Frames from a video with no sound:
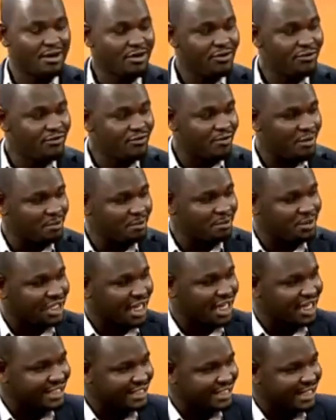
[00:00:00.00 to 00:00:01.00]
from
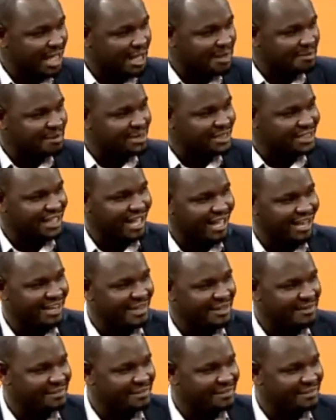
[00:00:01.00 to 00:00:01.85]
JTM Salim.